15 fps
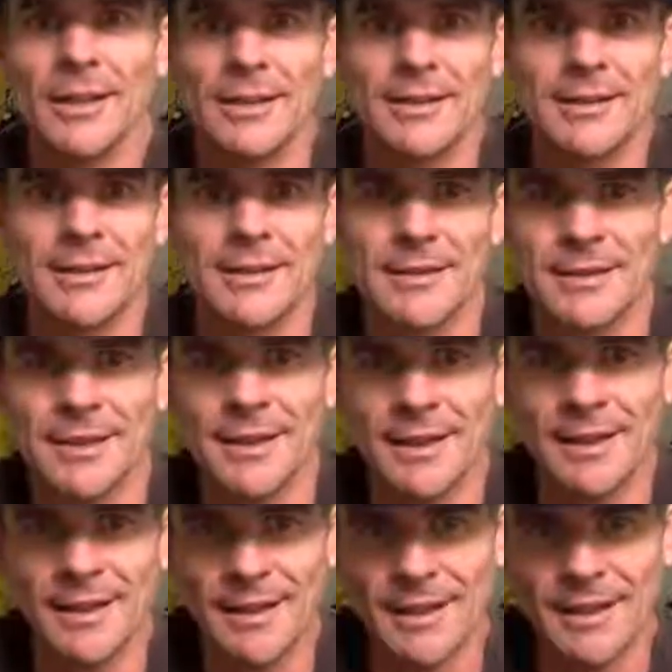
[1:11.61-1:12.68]
So
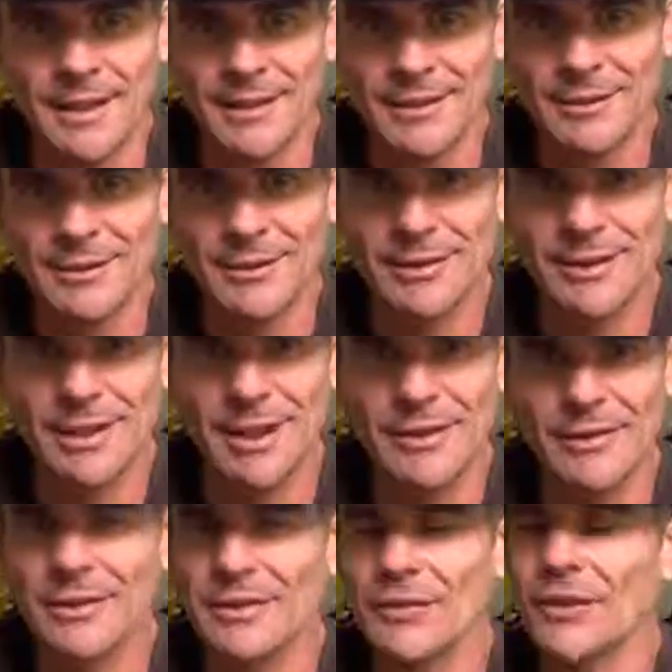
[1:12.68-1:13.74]
that's a good
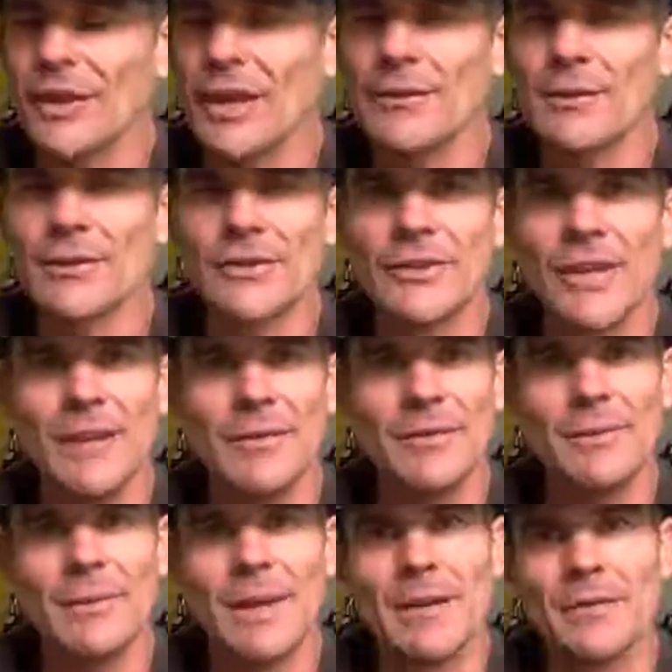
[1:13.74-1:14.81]
start. Just for everyone's
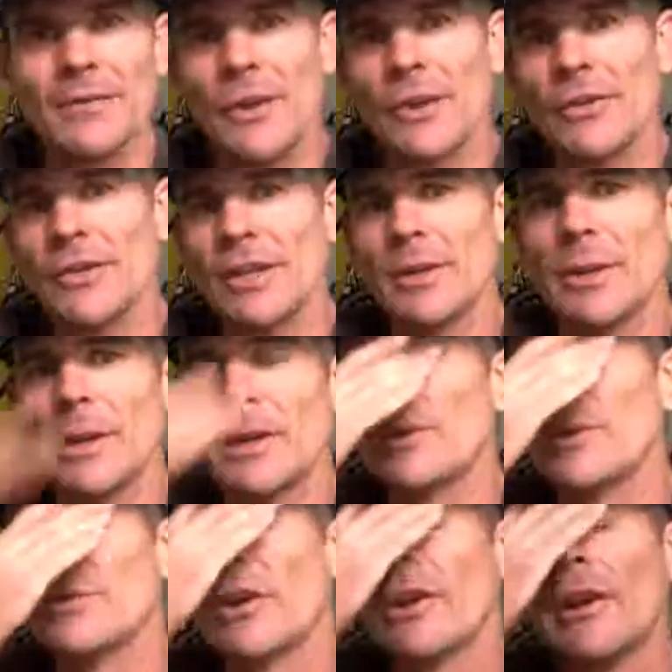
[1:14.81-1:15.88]
safety, man. The first year we,
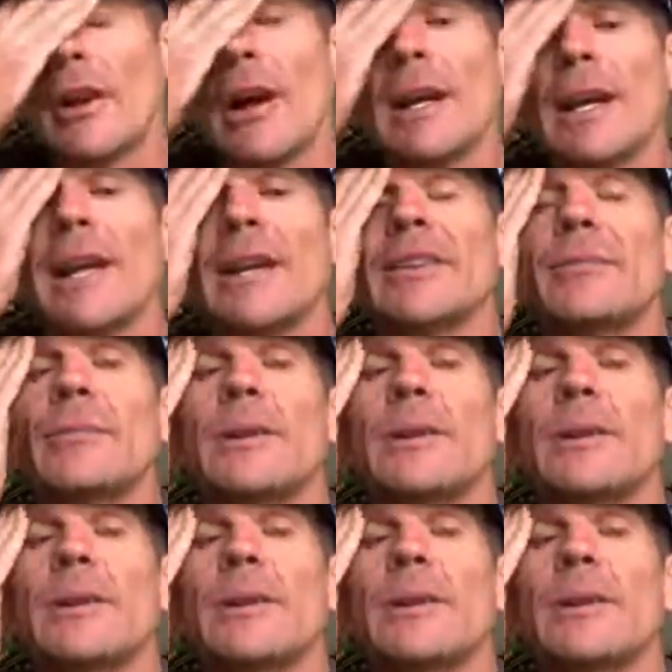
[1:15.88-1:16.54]
was a lot less